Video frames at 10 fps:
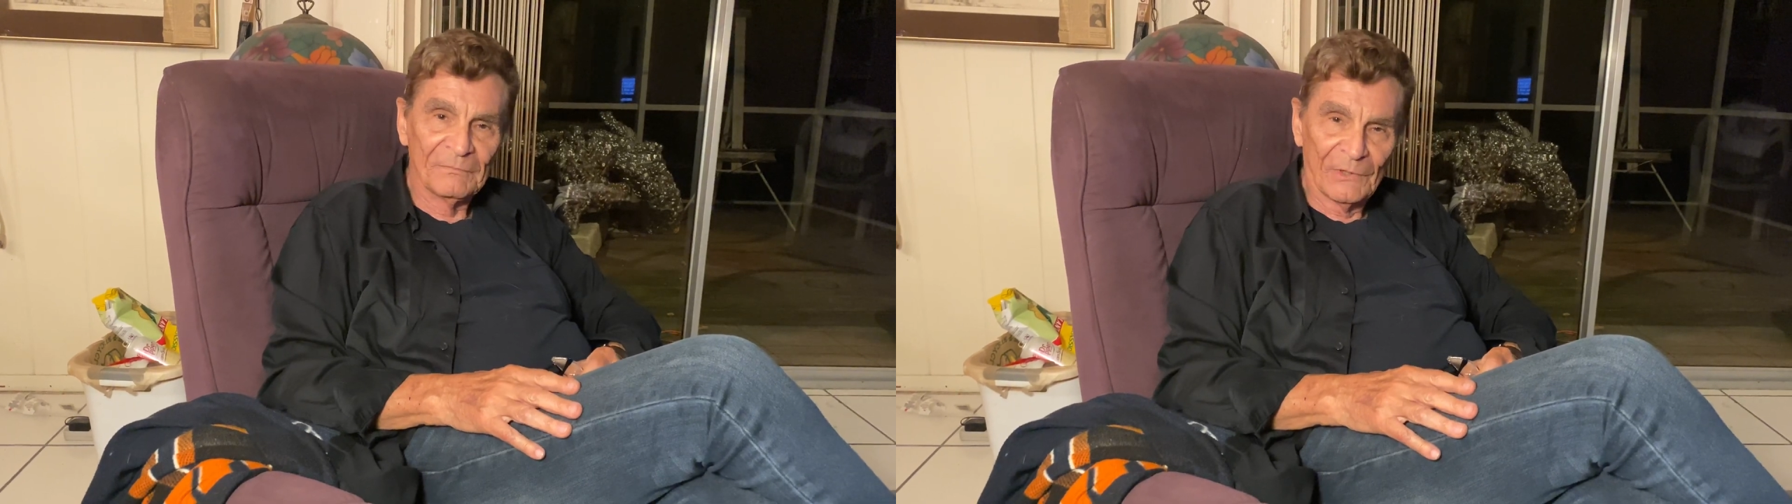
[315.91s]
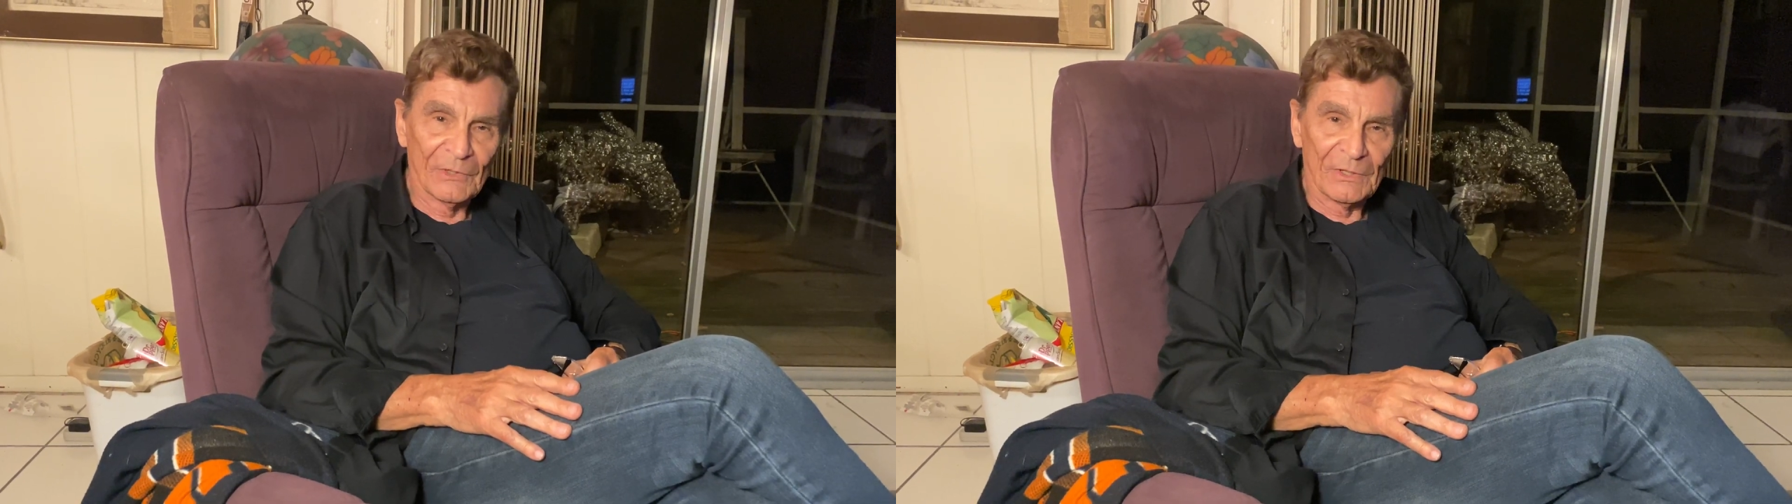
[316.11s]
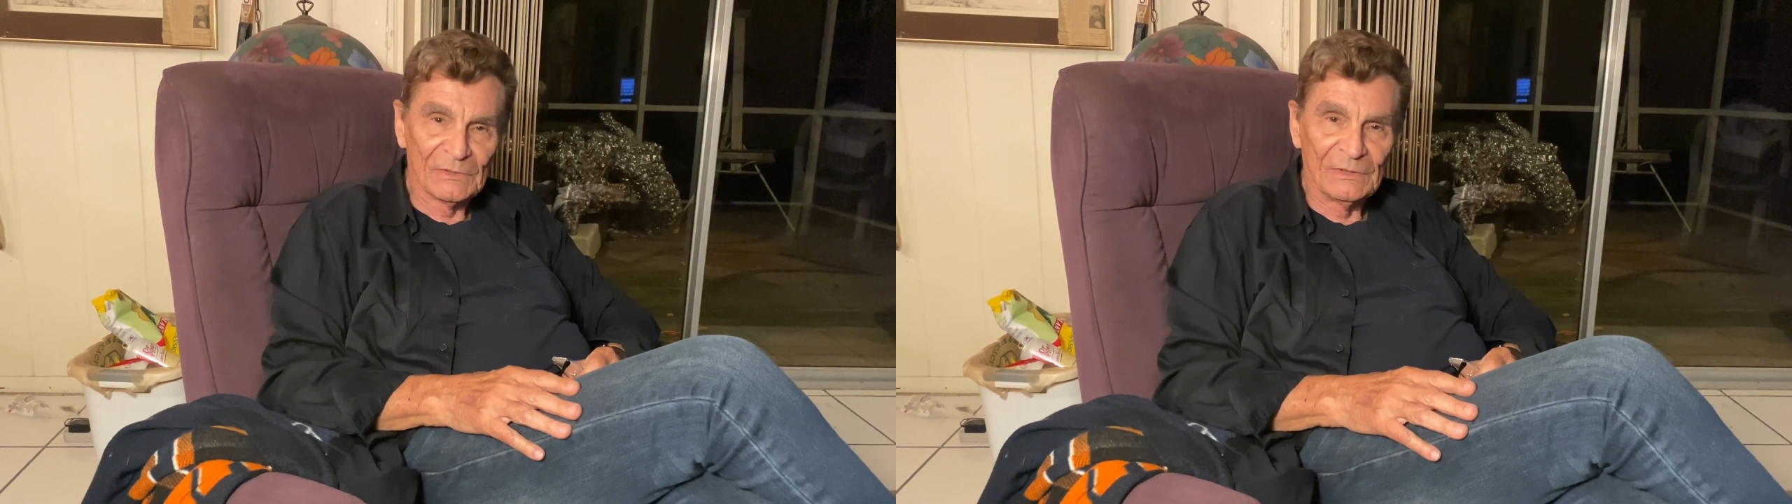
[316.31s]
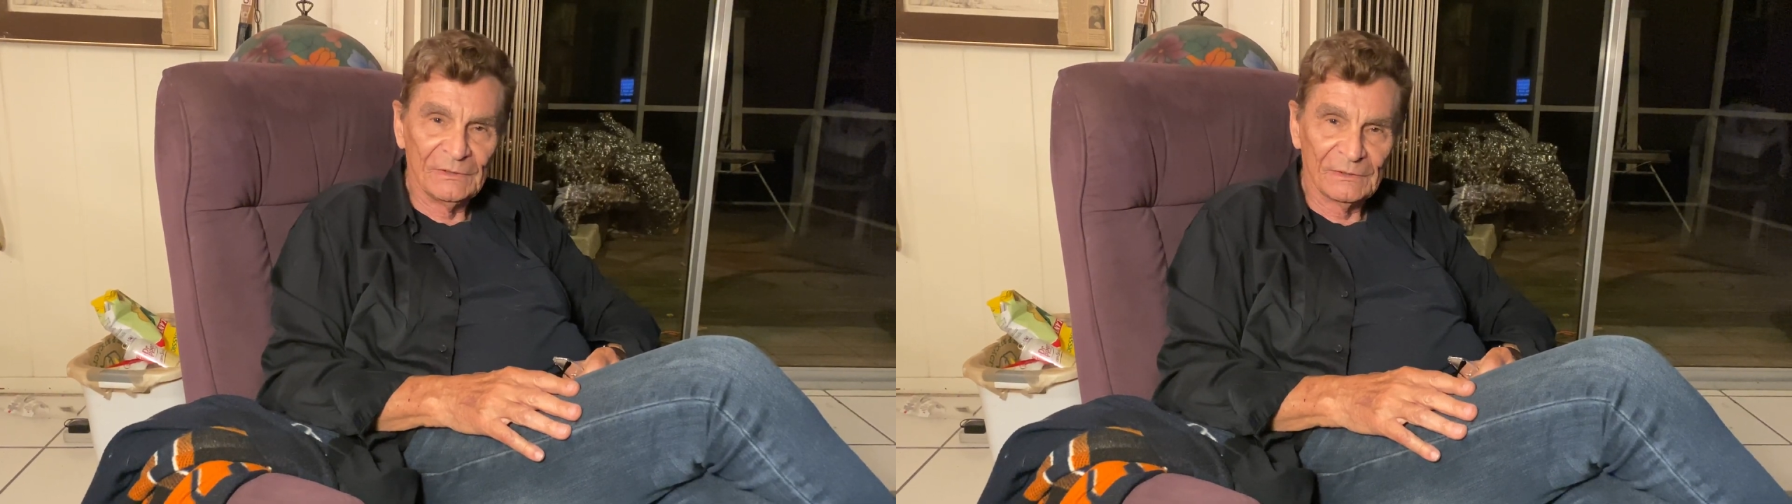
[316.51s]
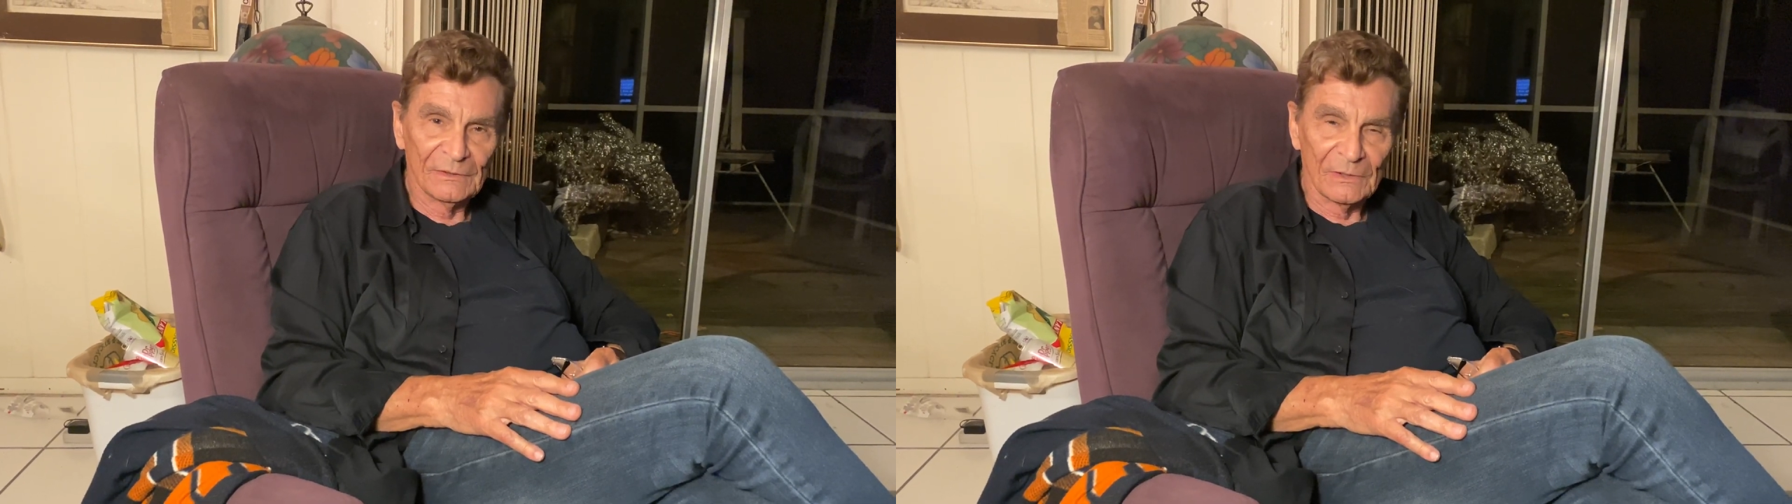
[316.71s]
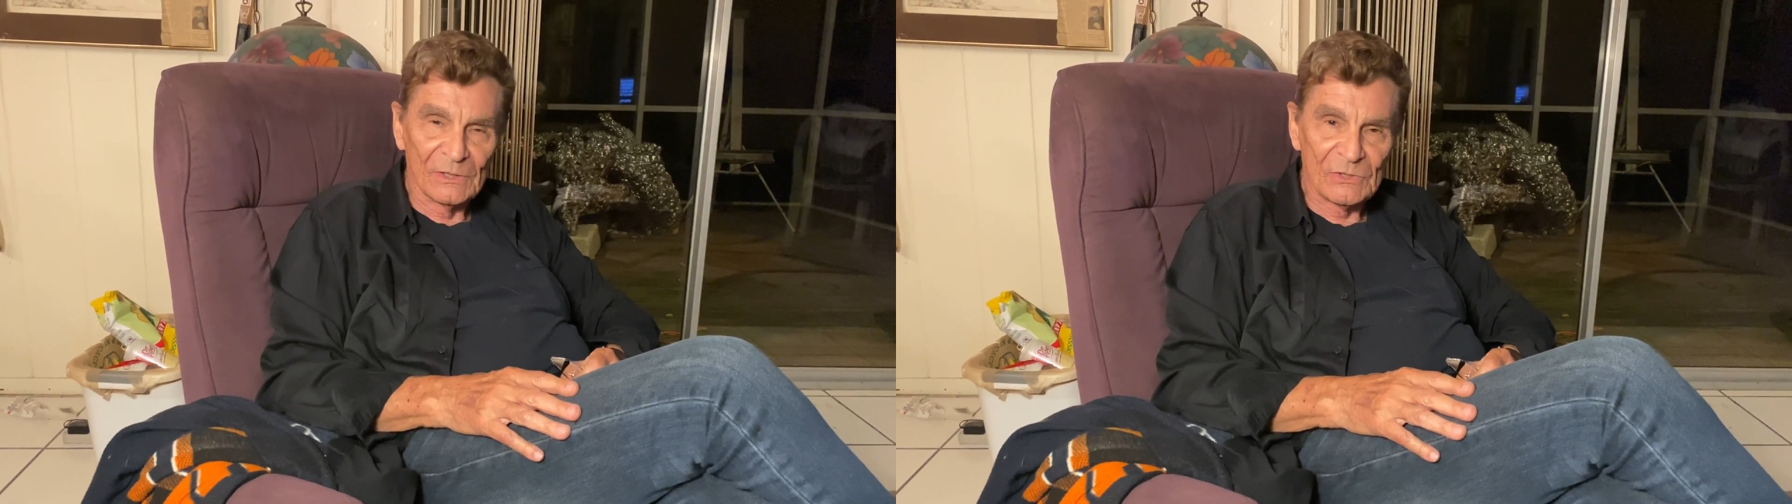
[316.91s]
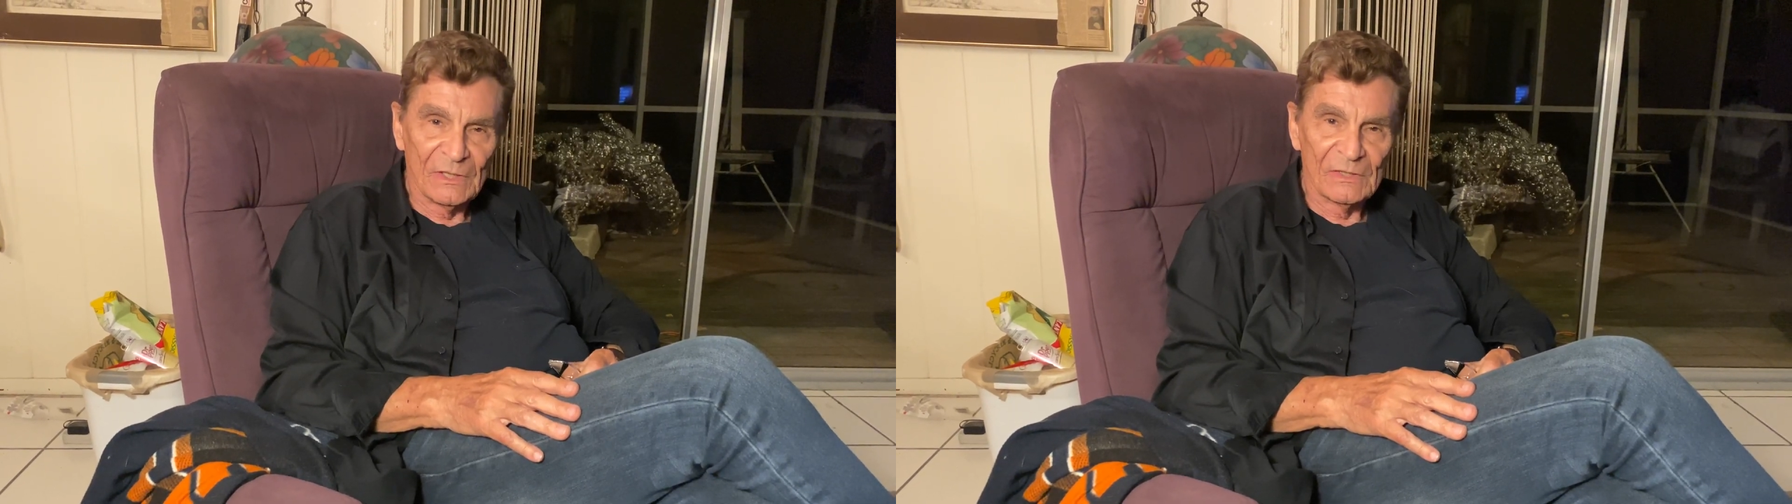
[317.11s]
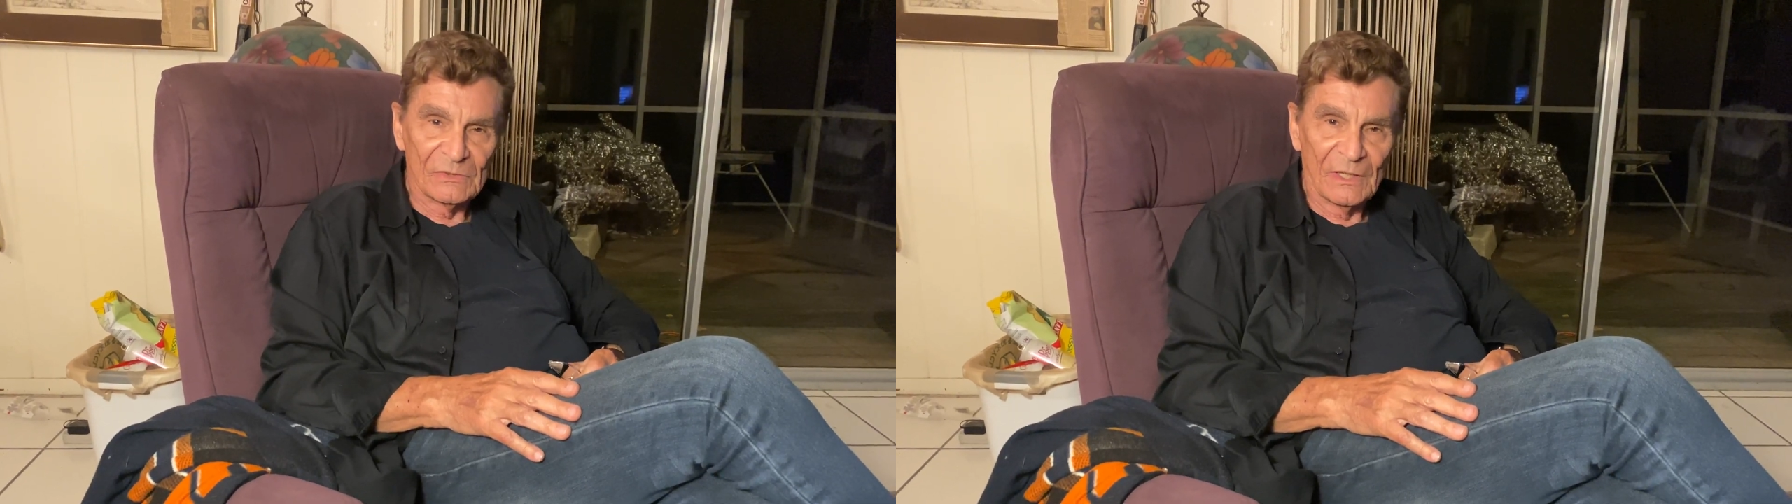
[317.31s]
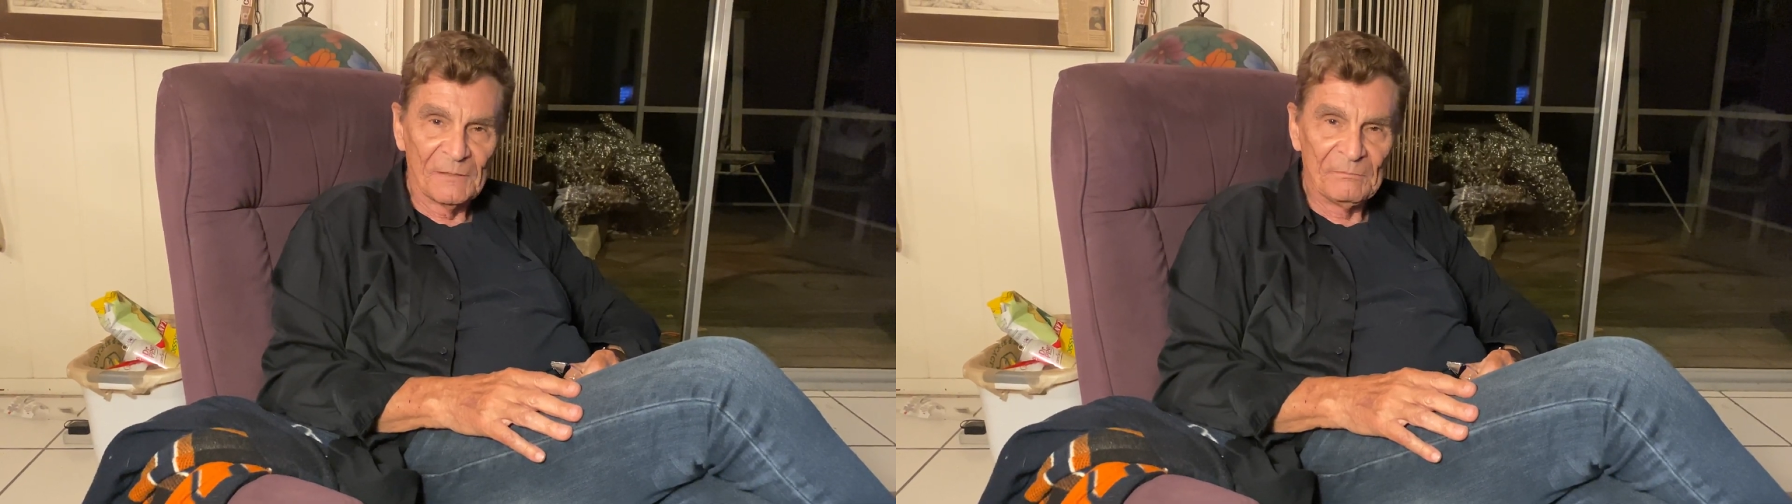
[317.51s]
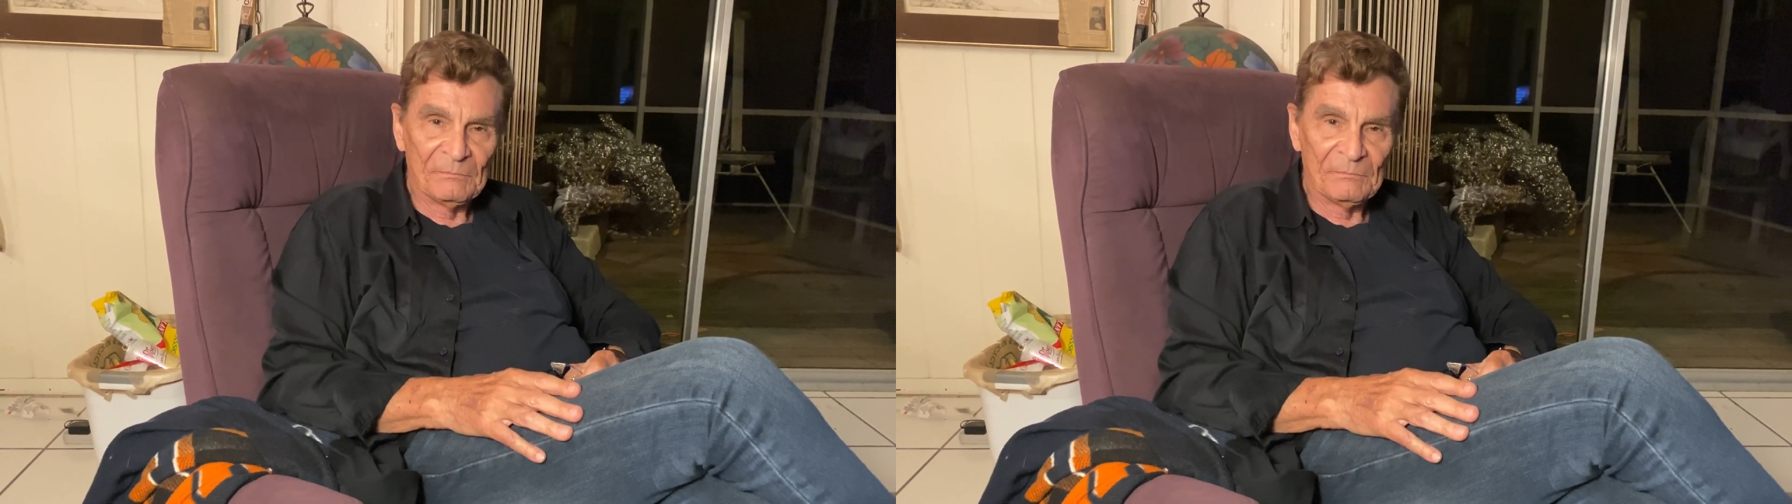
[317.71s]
are going to change that.